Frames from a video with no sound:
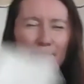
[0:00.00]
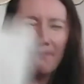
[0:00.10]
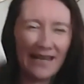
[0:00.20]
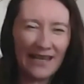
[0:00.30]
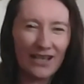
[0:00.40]

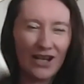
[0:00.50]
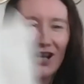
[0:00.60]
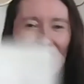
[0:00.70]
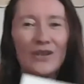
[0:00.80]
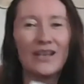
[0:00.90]

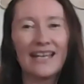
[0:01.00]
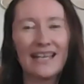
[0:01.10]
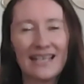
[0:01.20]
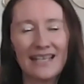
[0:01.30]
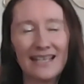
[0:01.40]
bingo,
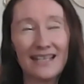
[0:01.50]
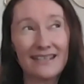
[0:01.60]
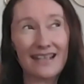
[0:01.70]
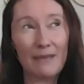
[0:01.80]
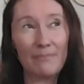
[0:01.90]

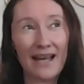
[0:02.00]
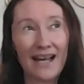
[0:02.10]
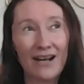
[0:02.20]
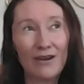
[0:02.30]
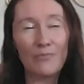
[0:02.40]
is
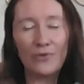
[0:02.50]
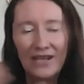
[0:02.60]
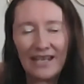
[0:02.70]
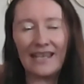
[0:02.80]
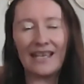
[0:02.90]
about
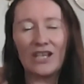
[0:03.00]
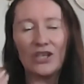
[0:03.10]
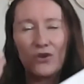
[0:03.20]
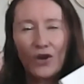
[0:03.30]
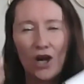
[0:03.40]
bringing in
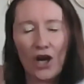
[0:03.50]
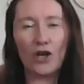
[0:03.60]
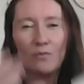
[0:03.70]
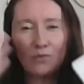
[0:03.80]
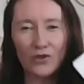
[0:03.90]
your
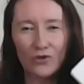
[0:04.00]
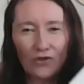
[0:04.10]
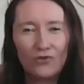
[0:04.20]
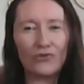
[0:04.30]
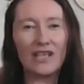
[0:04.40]
hopes, your
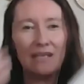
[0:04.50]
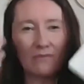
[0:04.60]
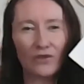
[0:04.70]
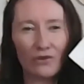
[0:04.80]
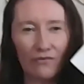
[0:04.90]

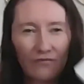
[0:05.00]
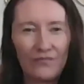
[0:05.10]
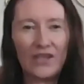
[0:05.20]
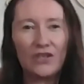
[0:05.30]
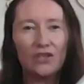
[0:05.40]
dreams, your
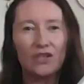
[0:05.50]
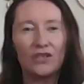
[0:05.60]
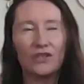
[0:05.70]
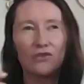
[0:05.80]
visions,